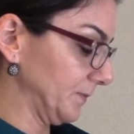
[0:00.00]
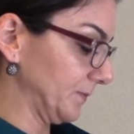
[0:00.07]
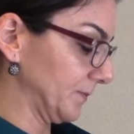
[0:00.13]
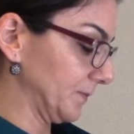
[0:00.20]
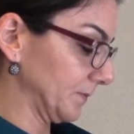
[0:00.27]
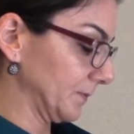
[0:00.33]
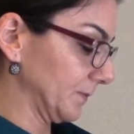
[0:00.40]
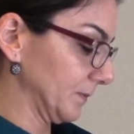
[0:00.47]

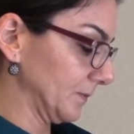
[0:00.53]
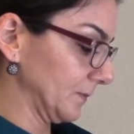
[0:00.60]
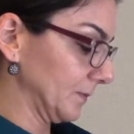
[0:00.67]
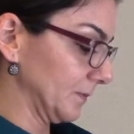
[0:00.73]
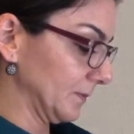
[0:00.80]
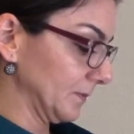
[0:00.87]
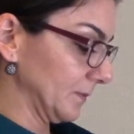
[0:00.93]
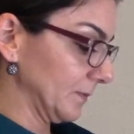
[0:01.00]

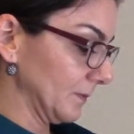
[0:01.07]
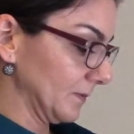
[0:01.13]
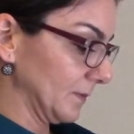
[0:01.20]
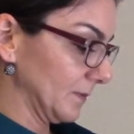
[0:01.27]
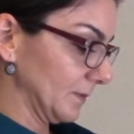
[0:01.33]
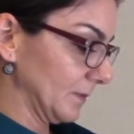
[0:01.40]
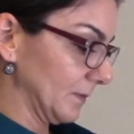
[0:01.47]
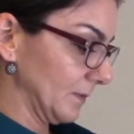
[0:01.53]

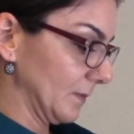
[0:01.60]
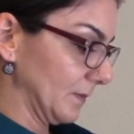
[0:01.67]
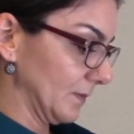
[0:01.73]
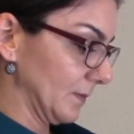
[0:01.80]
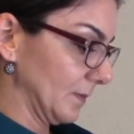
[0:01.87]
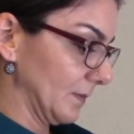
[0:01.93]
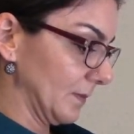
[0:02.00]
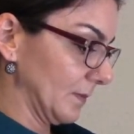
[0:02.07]

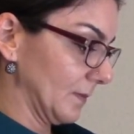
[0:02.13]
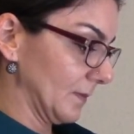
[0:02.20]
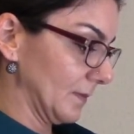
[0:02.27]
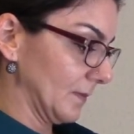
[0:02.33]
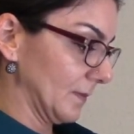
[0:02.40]
(no one is talking)